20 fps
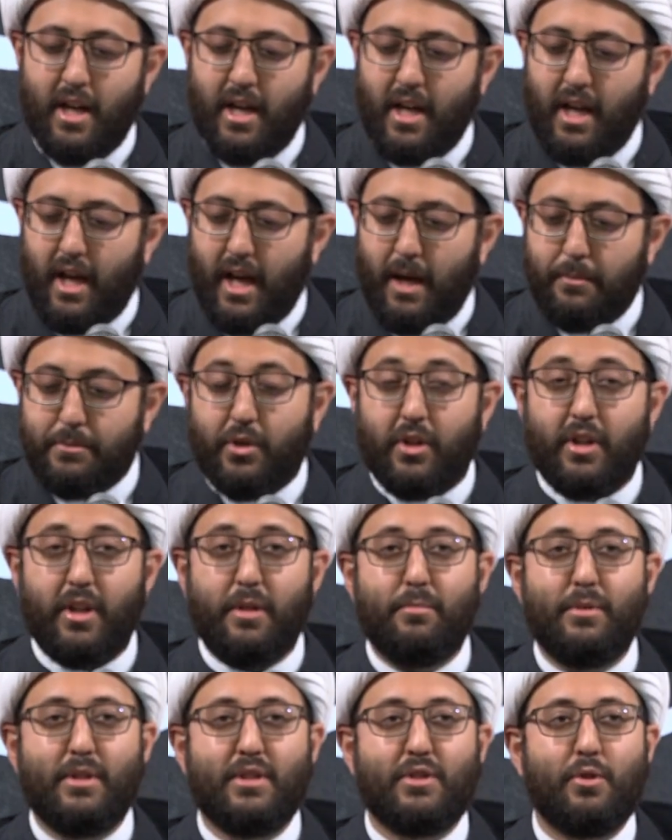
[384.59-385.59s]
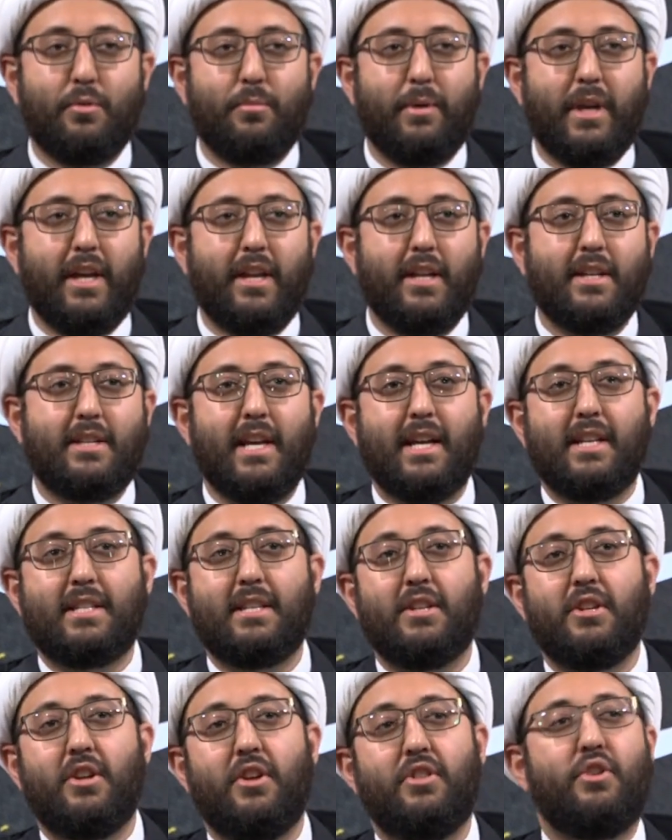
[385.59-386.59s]
Abdullah bin Zubayr, he takes
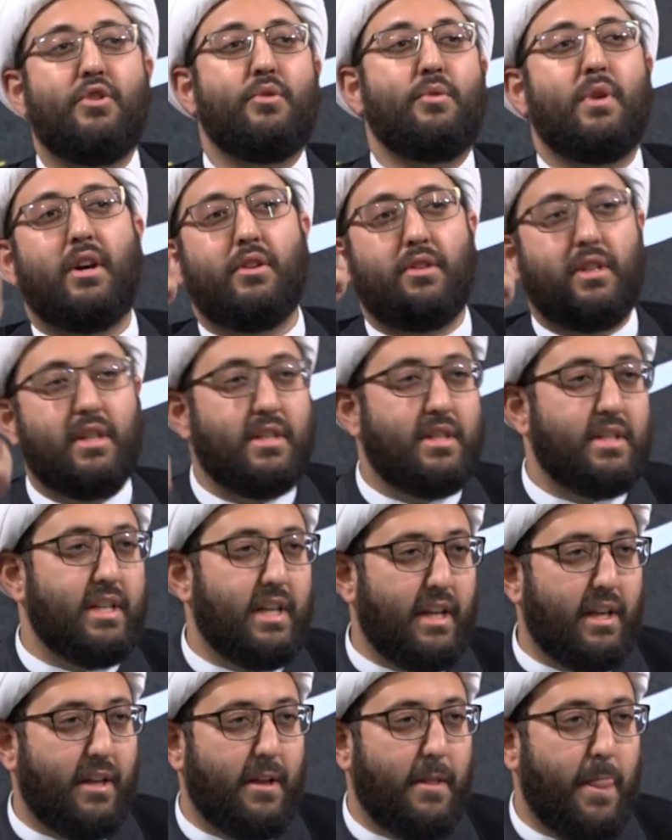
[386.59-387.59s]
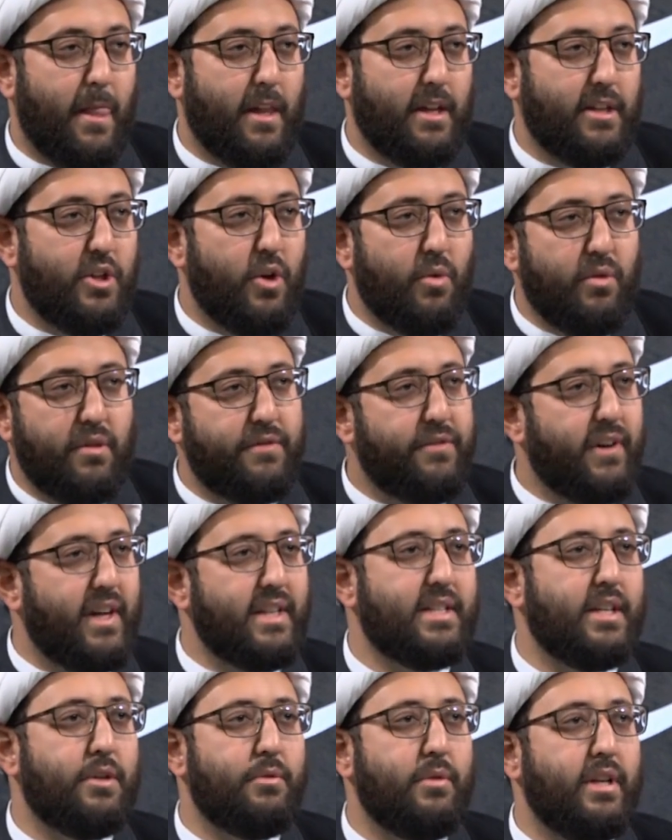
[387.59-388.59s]
another route, they say. No one
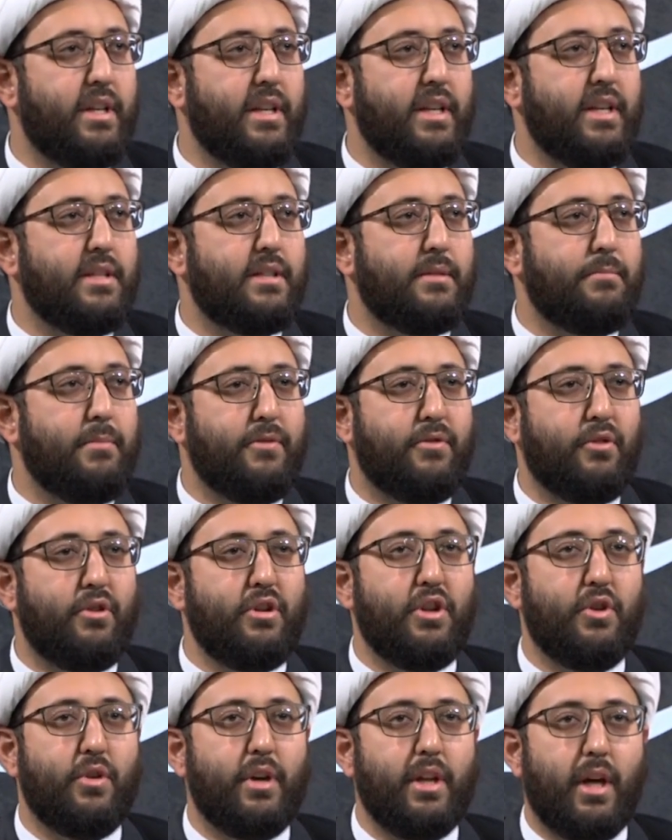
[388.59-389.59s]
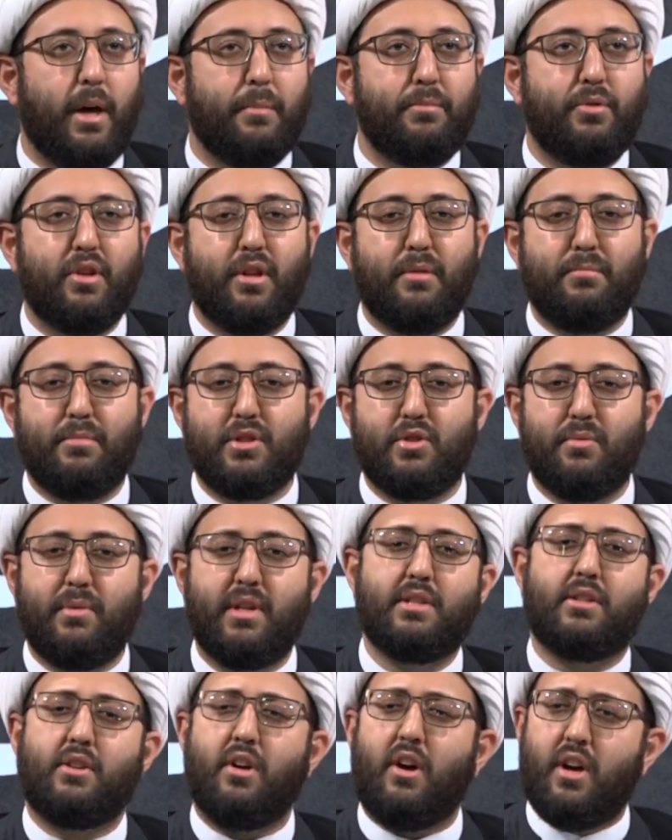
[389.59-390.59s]
finds out where he is. Before you know it, Abdullah bin Zubayr
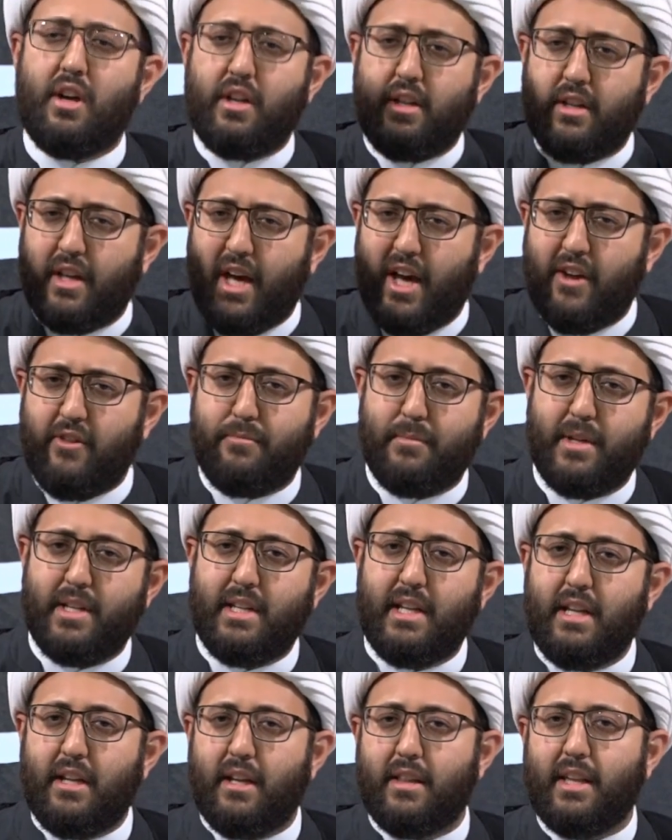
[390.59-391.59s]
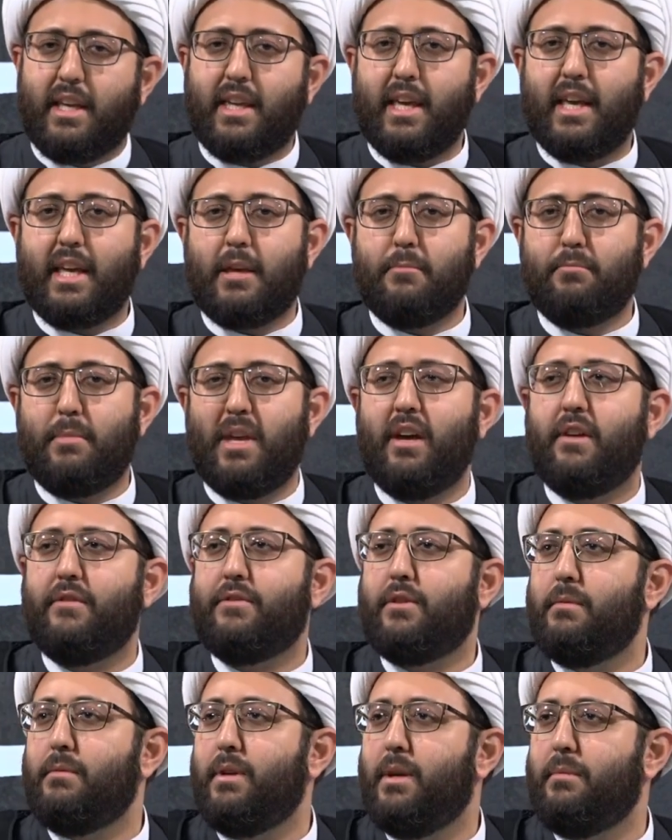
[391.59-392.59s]
is gone, out of Medina. They can't get bay'ah
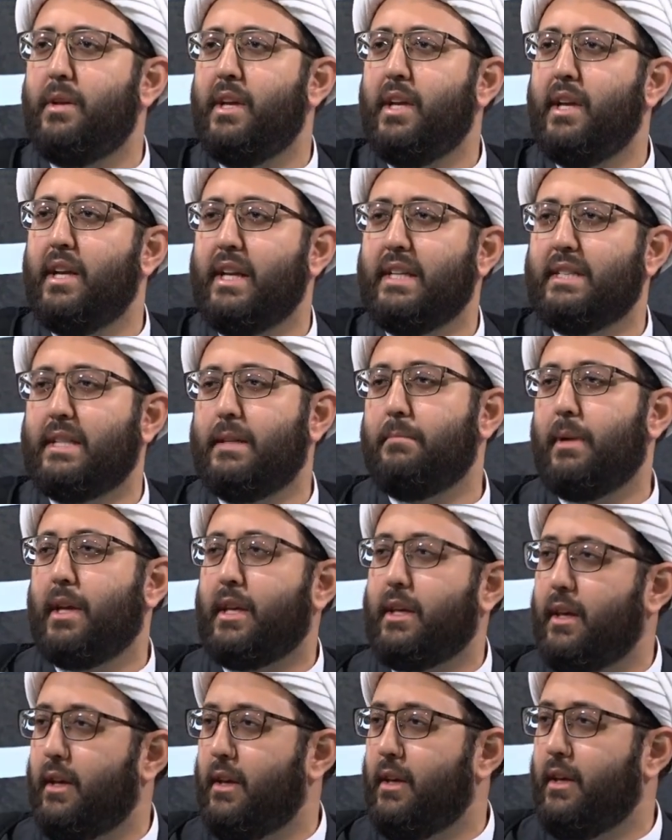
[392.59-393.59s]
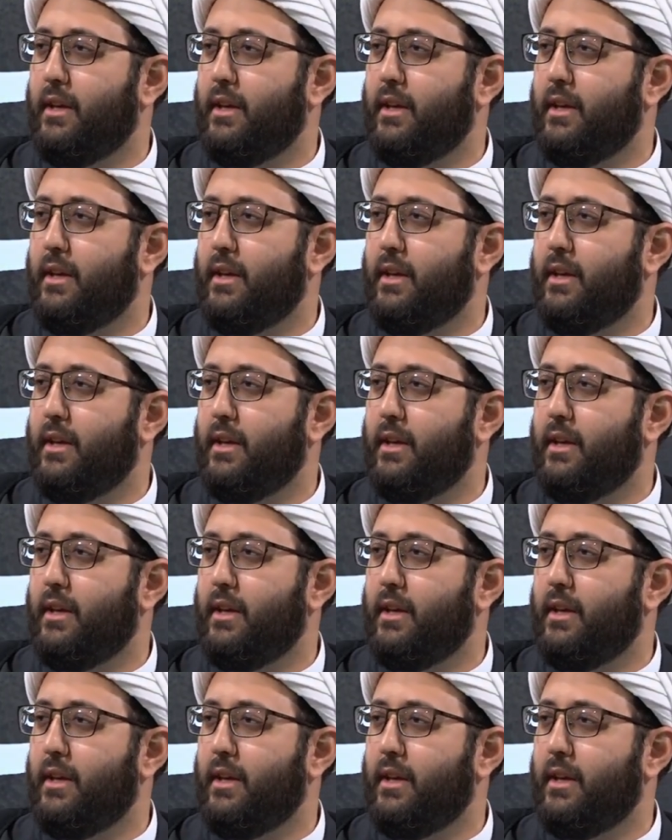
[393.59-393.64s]
from him. He's in Mecca.